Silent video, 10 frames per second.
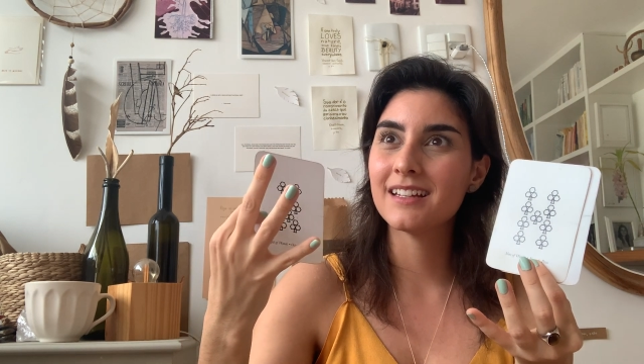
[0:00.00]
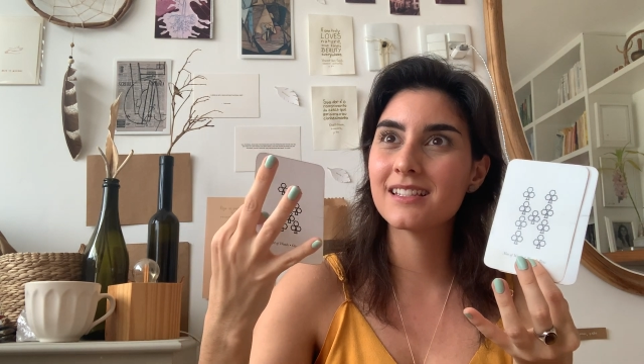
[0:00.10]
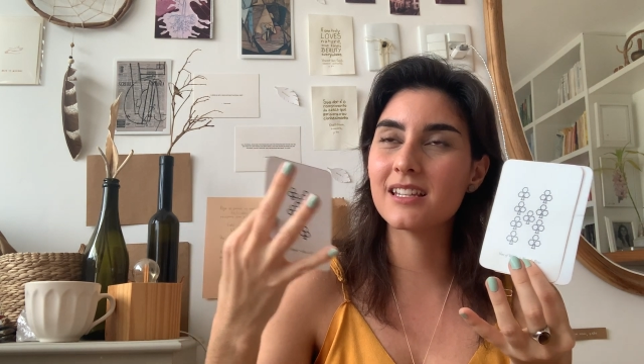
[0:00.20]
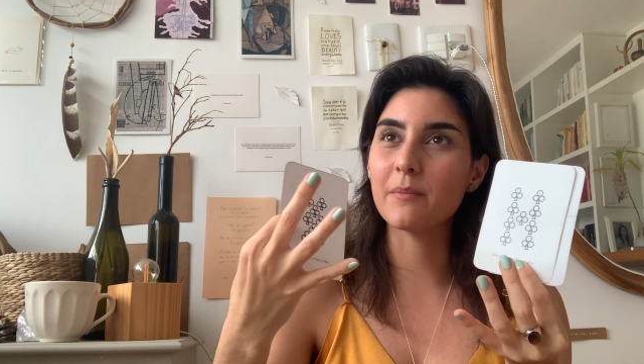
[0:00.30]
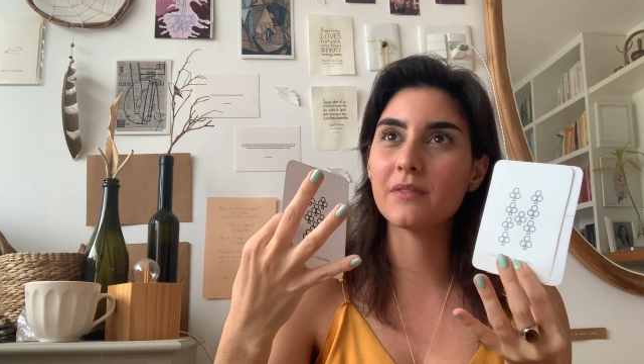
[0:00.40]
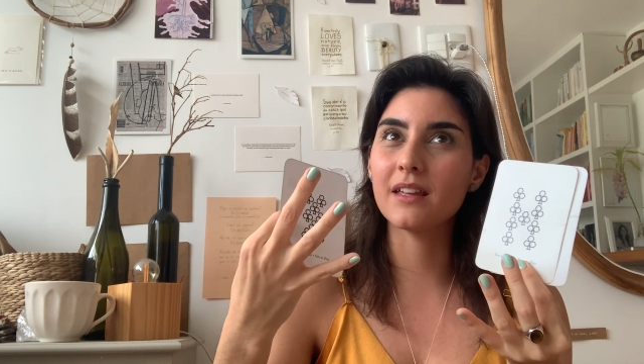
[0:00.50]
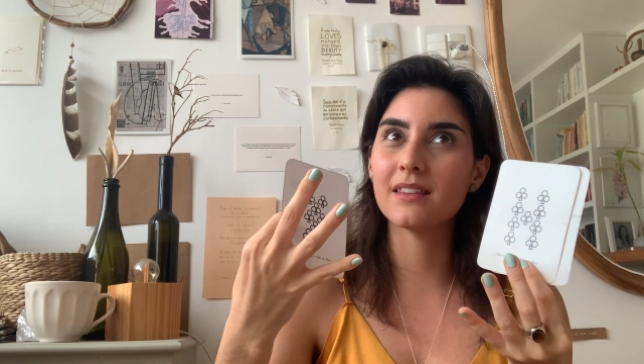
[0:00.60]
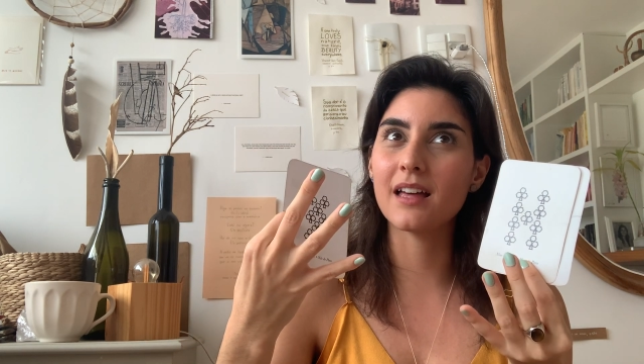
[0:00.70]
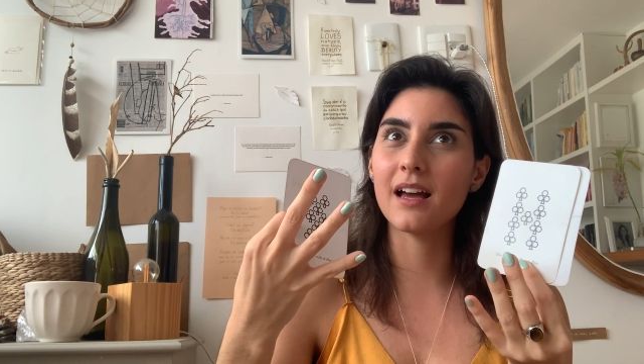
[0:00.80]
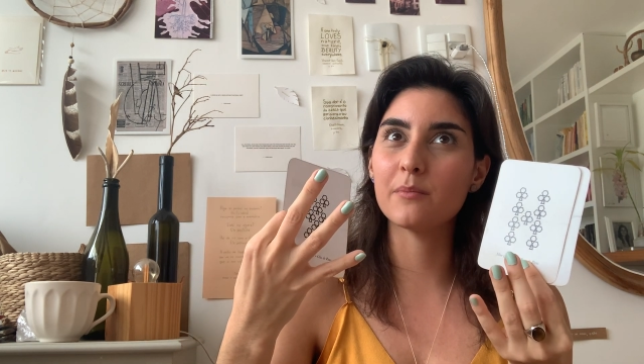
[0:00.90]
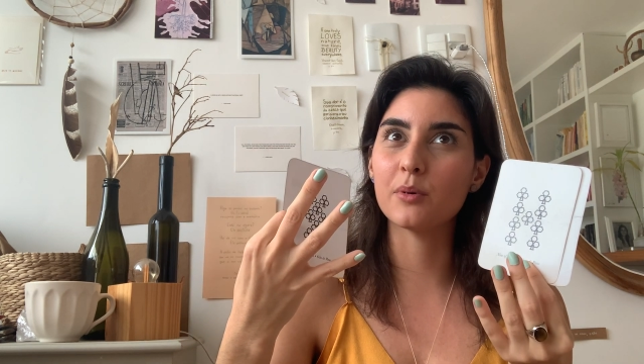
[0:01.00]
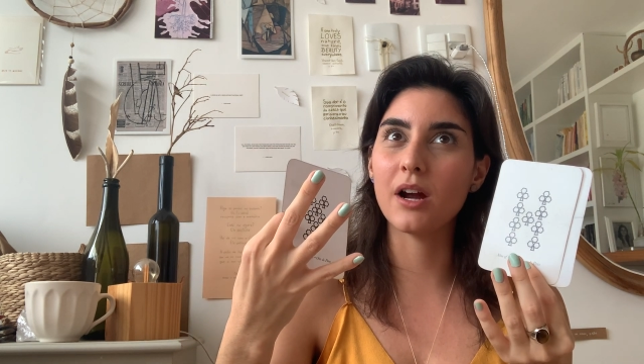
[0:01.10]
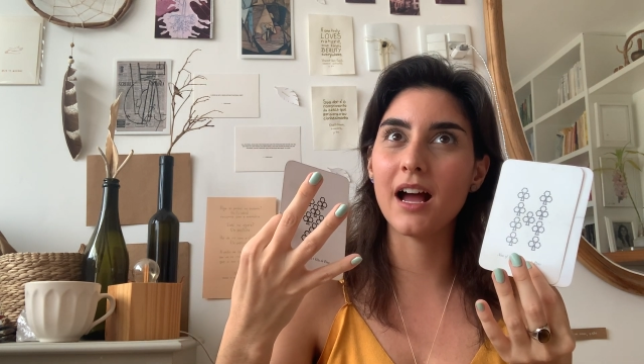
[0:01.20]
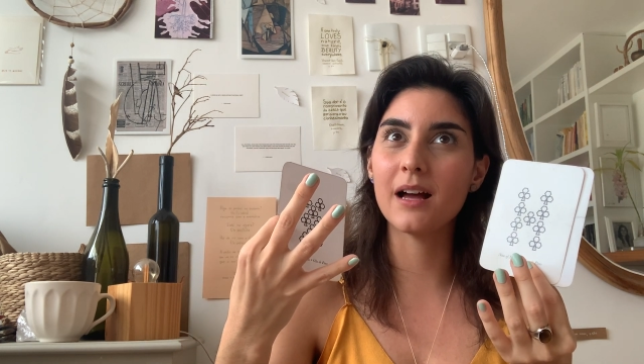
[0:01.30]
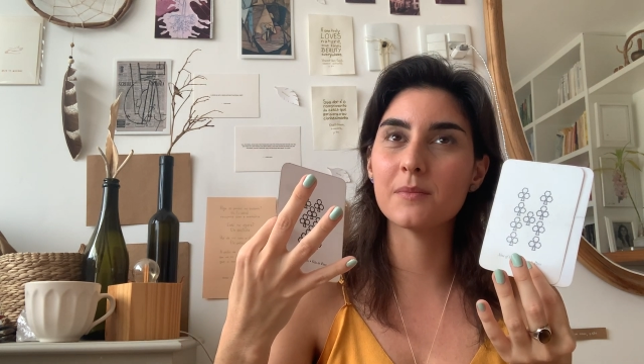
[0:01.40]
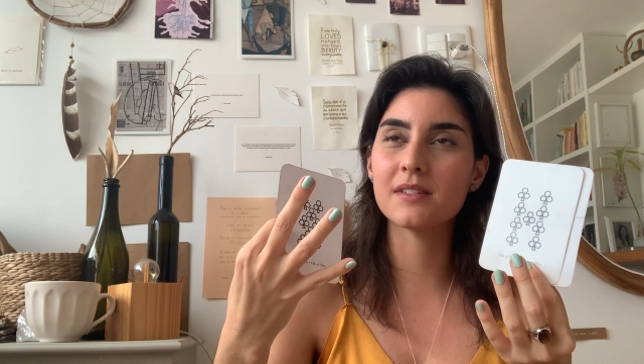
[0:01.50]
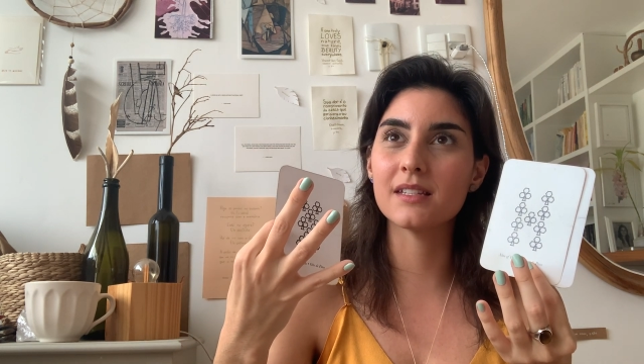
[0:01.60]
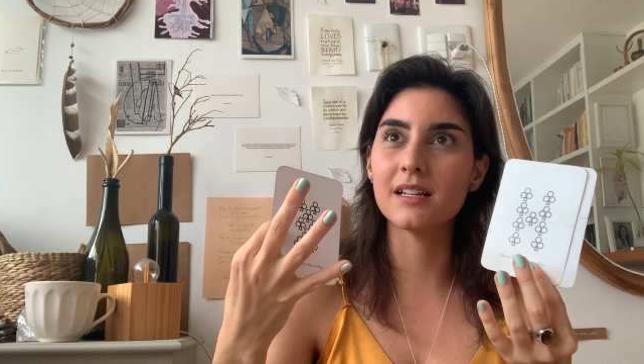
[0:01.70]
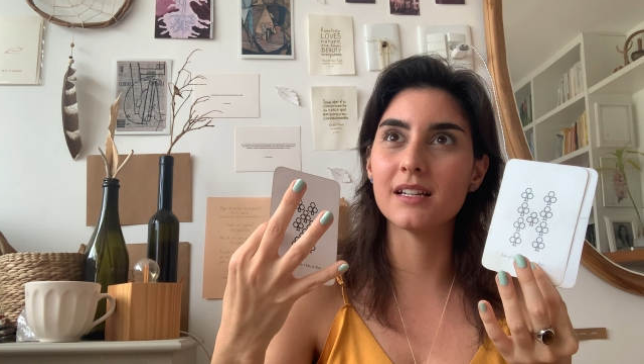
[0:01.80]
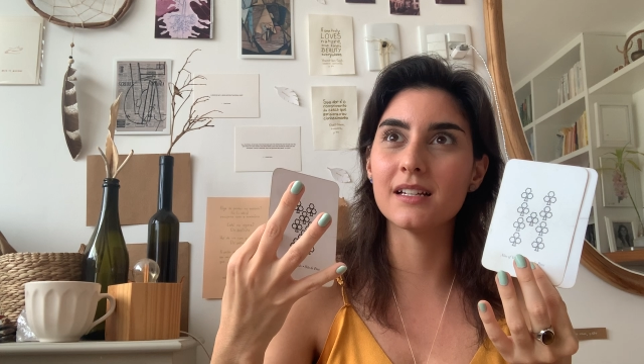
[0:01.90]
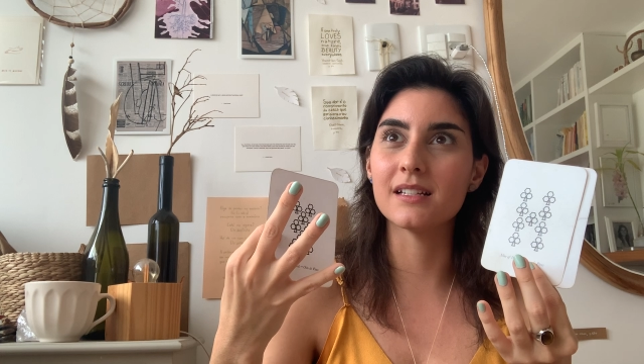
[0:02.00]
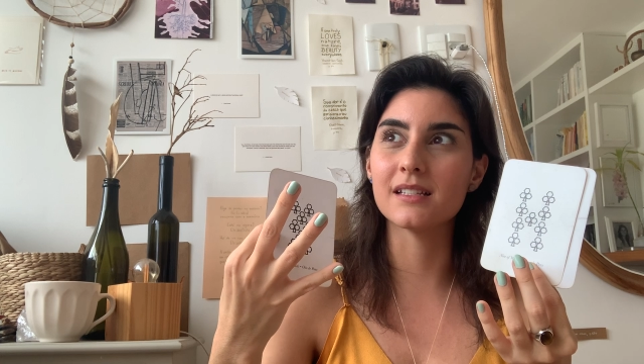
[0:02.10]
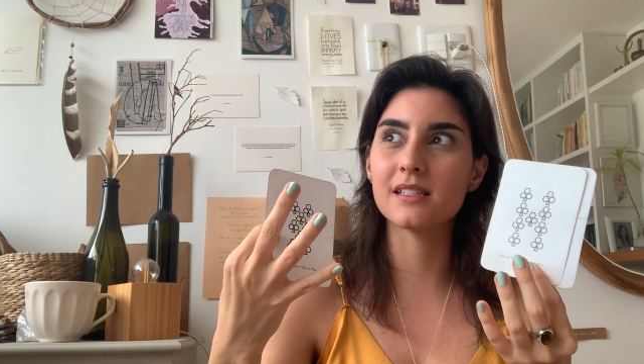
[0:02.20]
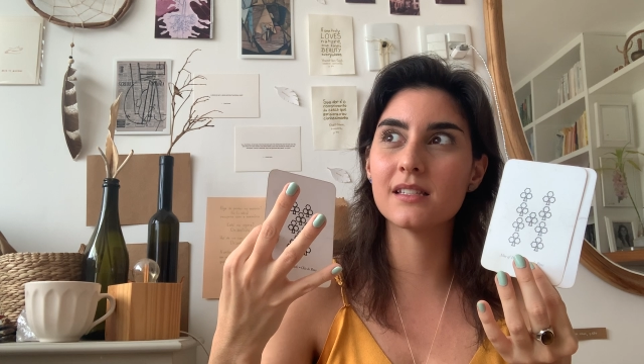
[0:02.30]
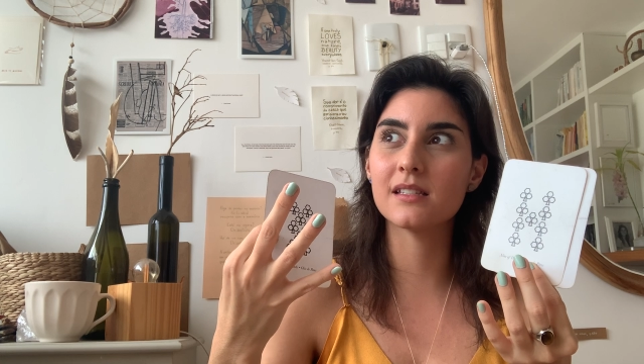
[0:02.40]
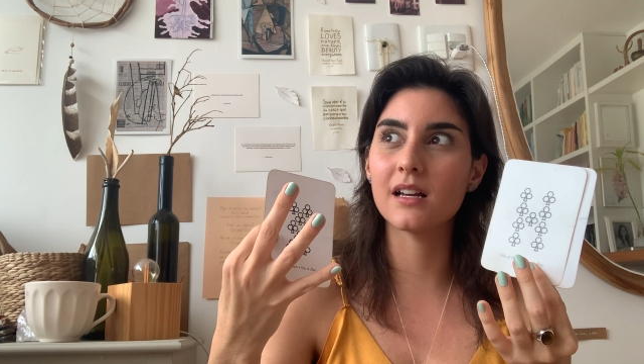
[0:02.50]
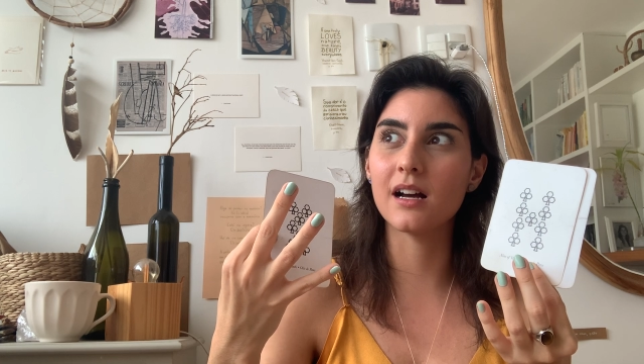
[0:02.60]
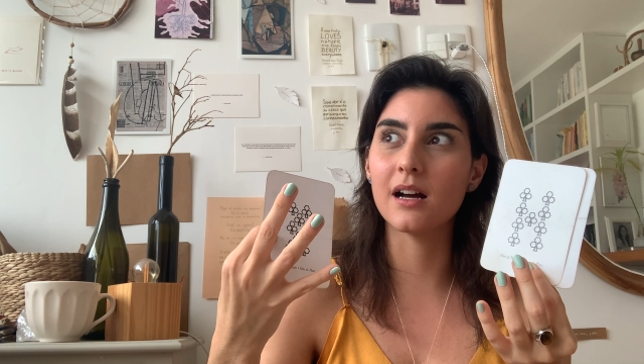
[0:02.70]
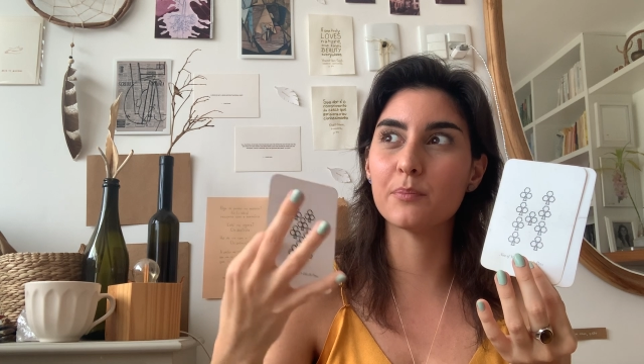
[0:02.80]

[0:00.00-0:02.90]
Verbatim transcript: something that perhaps is uh,